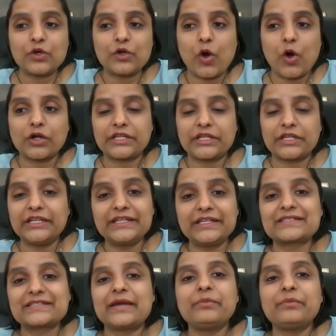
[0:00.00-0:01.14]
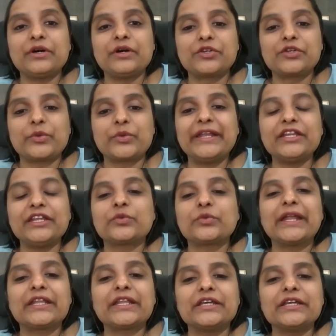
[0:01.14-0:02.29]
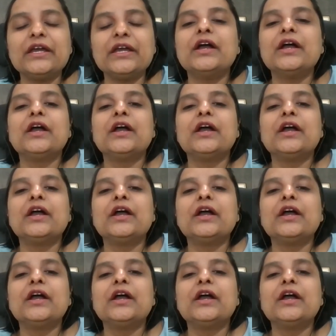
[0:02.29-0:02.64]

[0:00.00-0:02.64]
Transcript: we got in December 2020